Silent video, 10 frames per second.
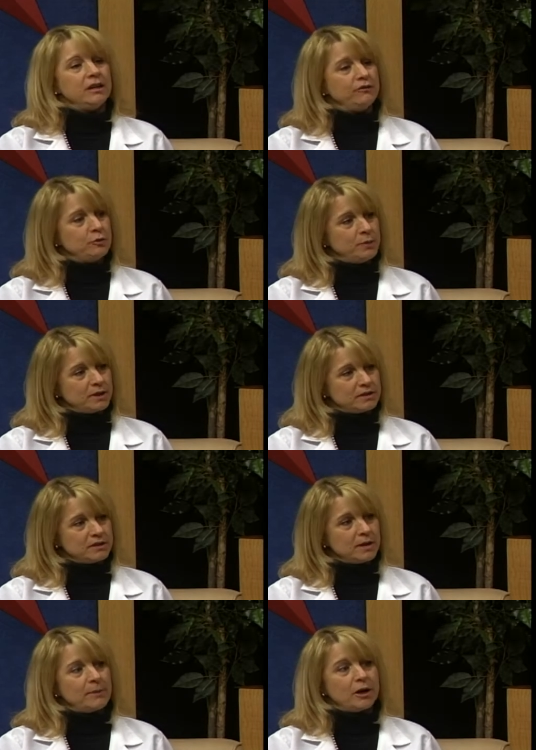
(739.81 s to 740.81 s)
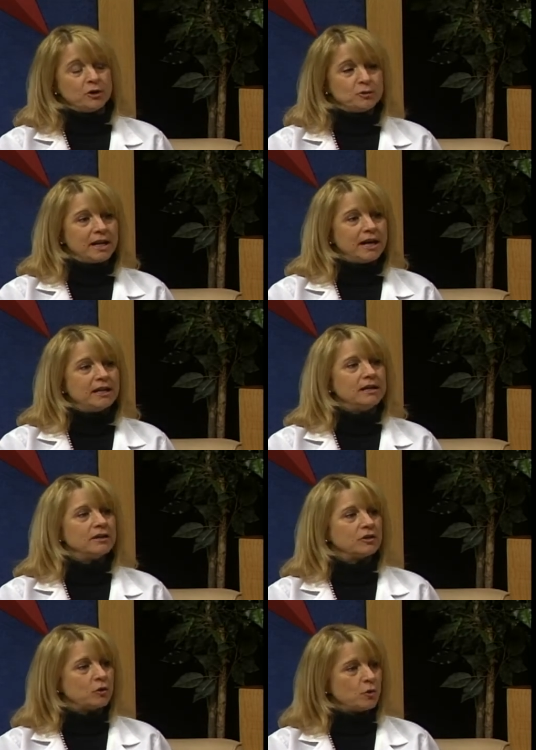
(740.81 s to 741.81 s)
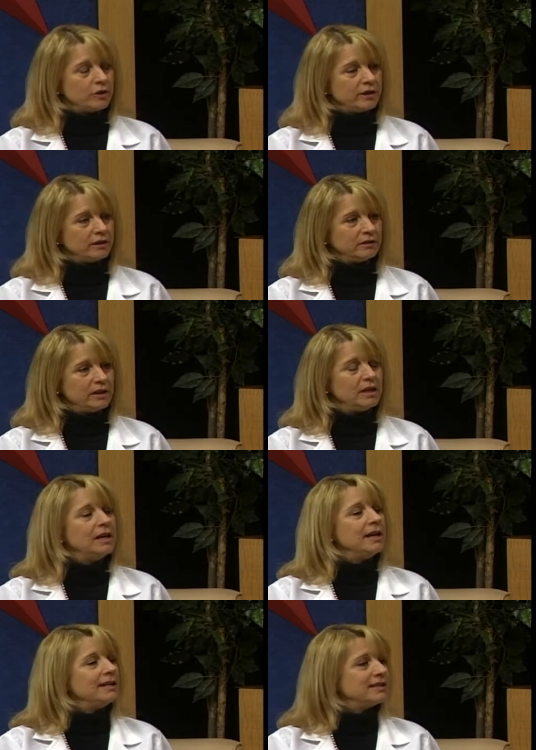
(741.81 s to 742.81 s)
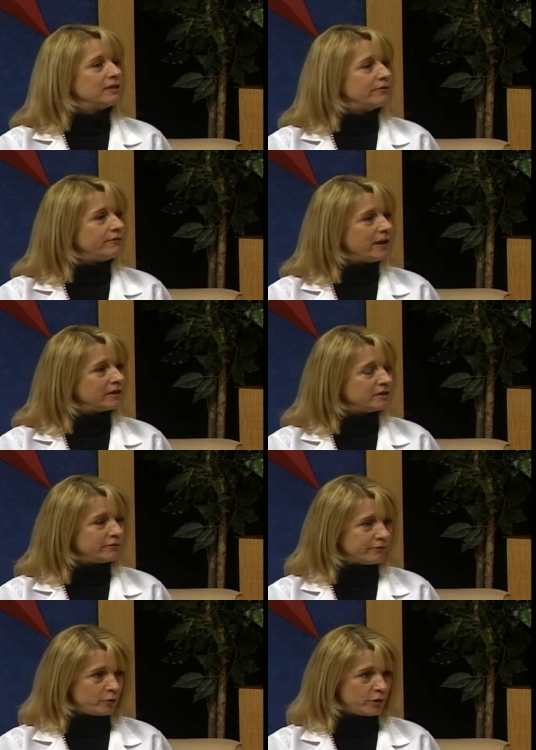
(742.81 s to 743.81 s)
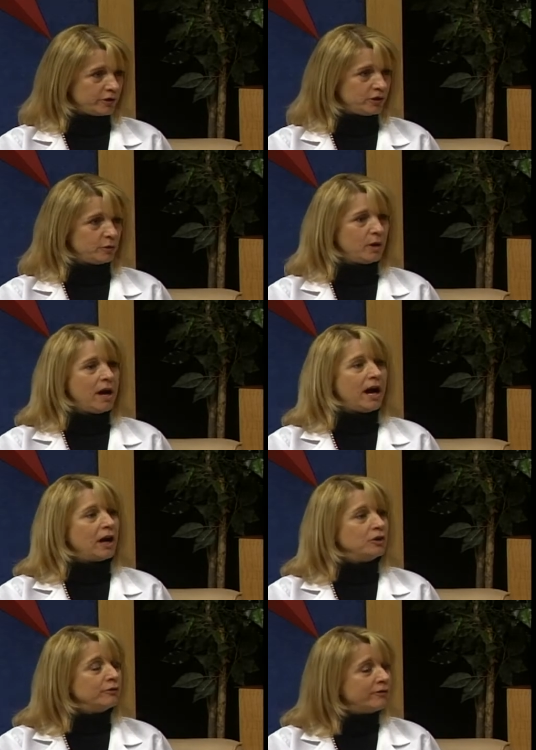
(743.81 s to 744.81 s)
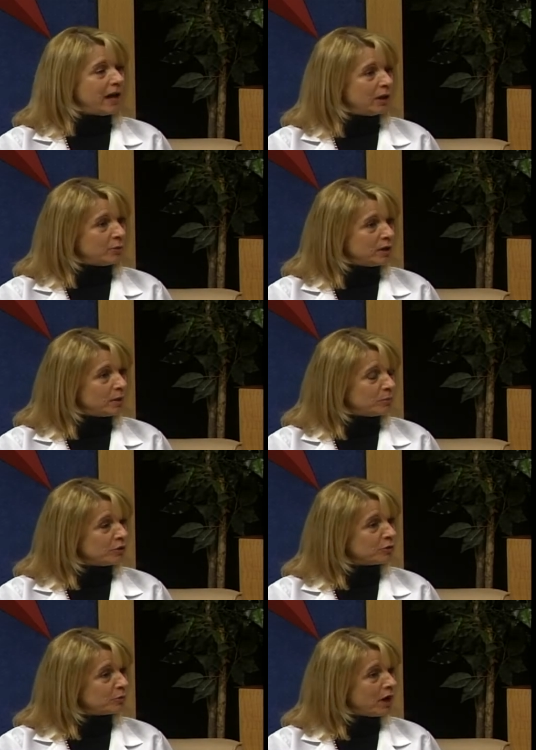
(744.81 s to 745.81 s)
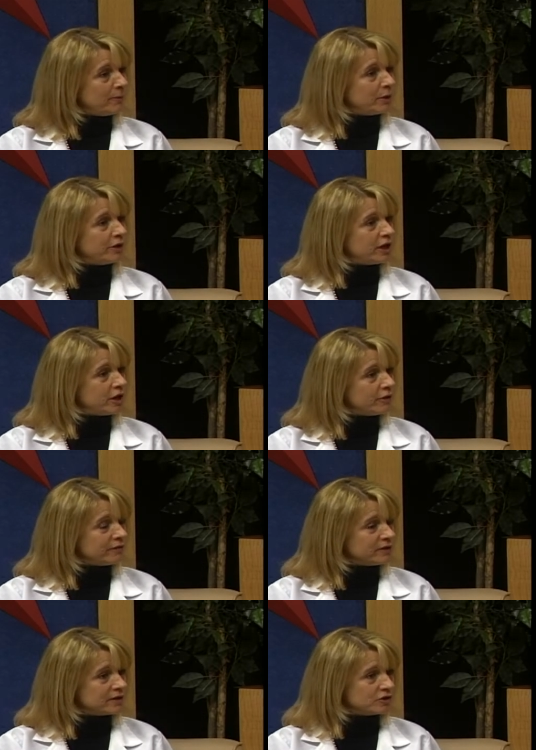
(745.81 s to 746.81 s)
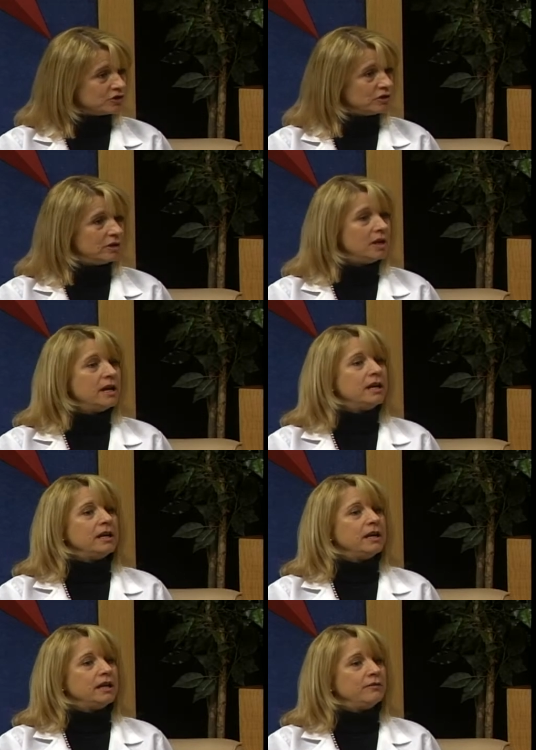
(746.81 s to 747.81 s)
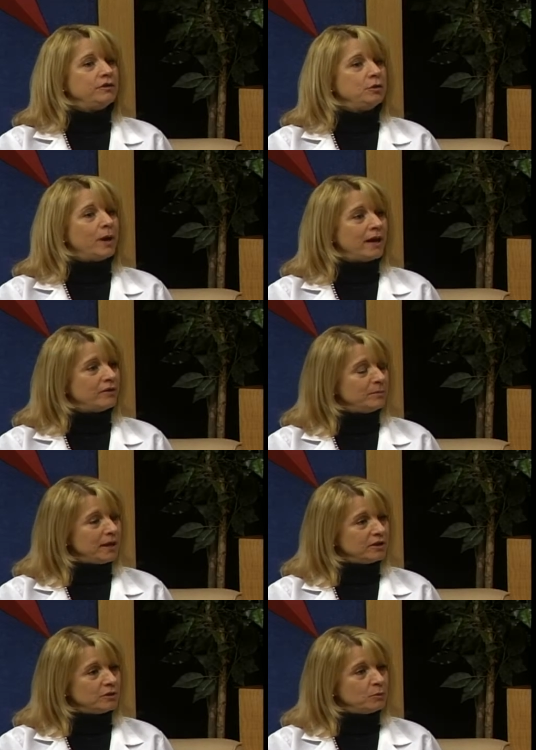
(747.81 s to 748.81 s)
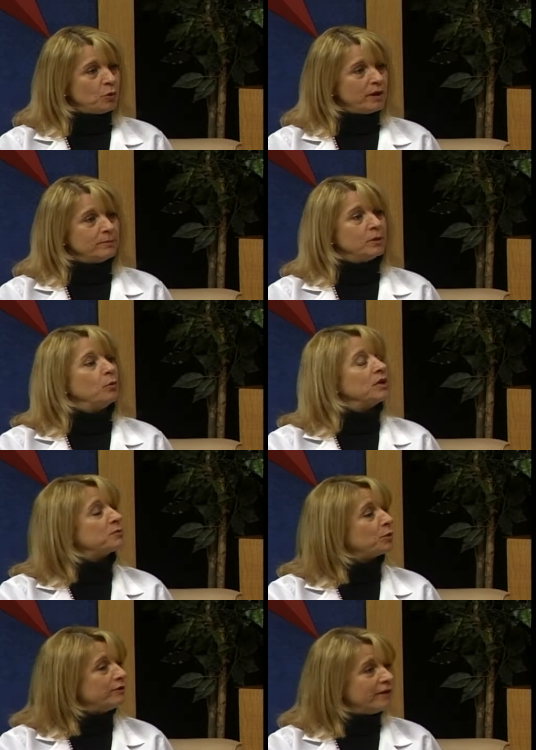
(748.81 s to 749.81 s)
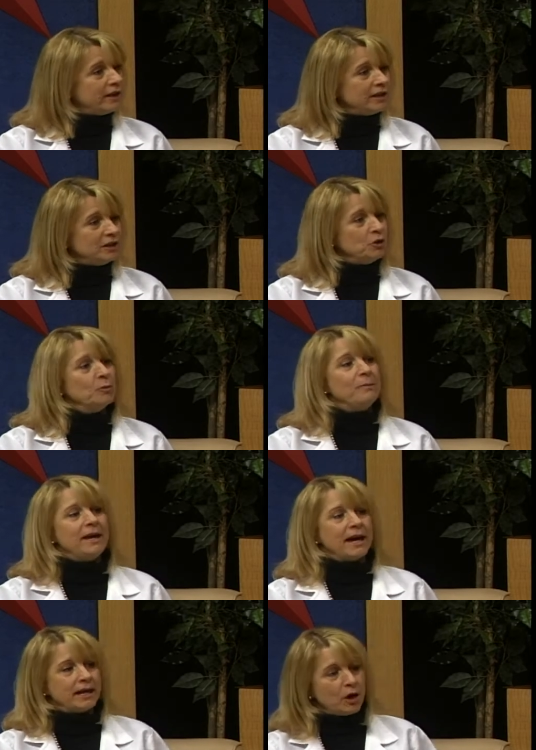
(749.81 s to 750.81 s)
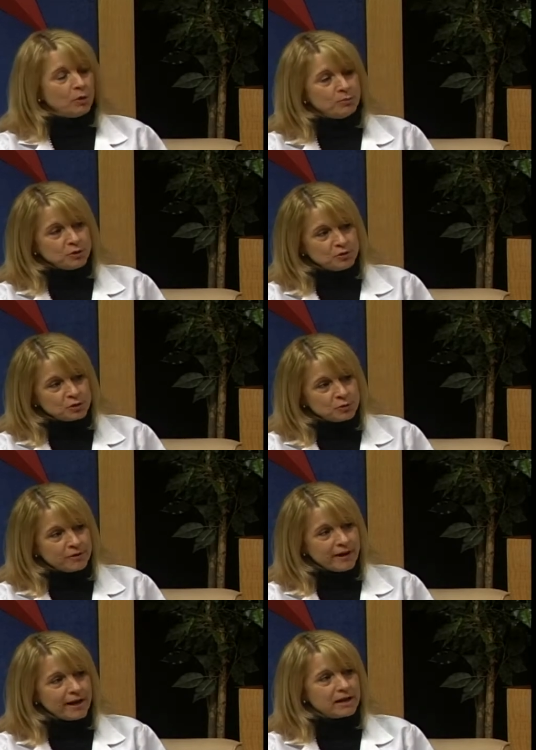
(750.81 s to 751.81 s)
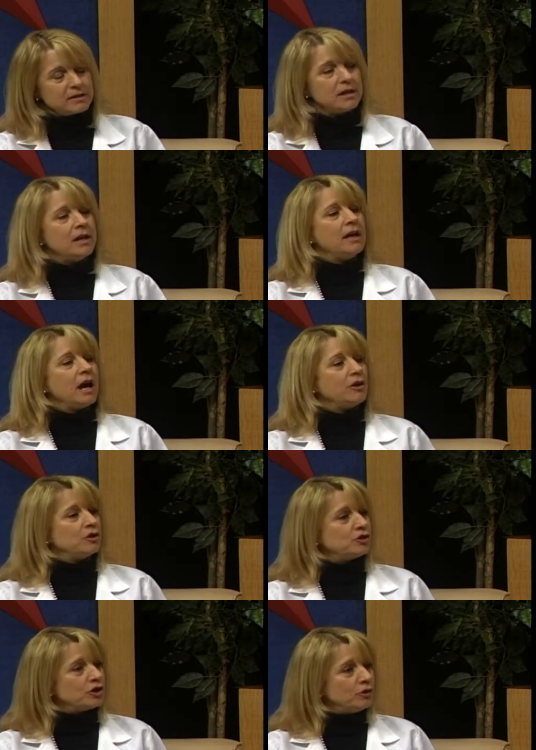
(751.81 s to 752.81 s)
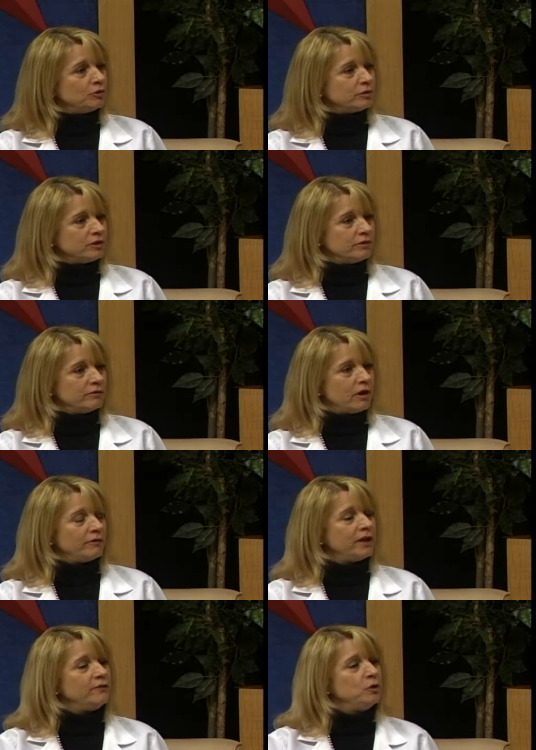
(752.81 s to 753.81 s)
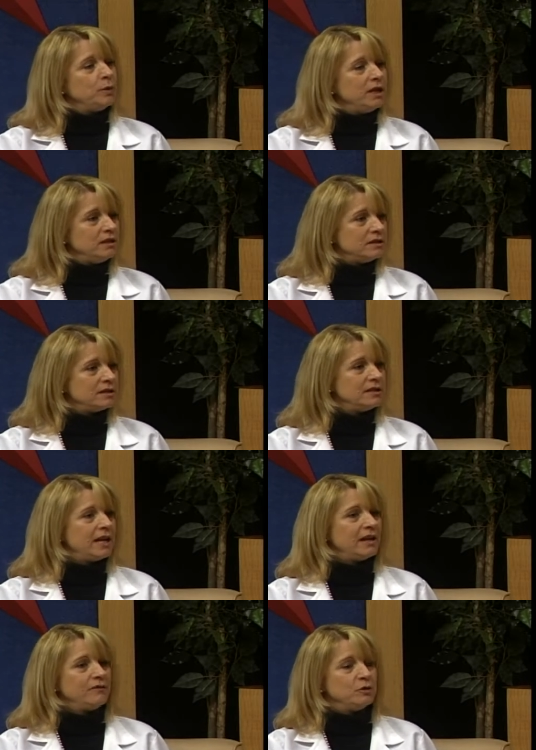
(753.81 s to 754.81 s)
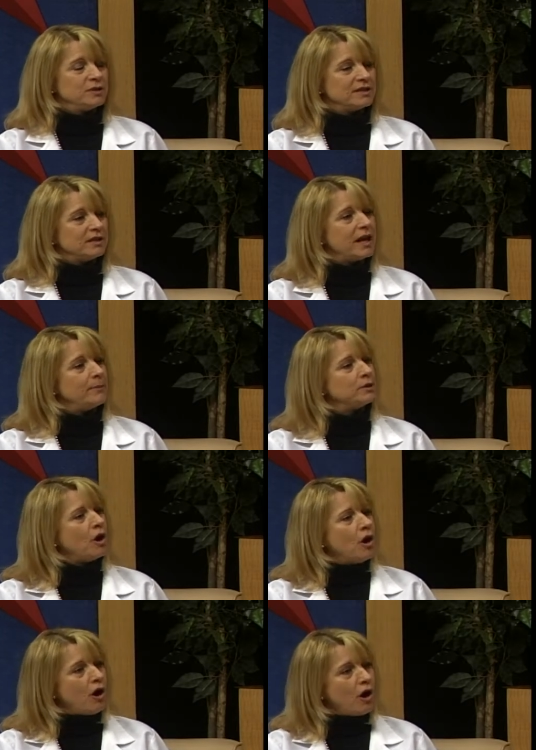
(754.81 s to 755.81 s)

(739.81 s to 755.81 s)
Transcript: If you picked it up, are you taking it accordingly? Is it effective for you? Are you following up with your primary care physician? If you haven't made an appointment, what's preventing you? May I help you do that? Are your children involved? Have you eaten today? Have you slept?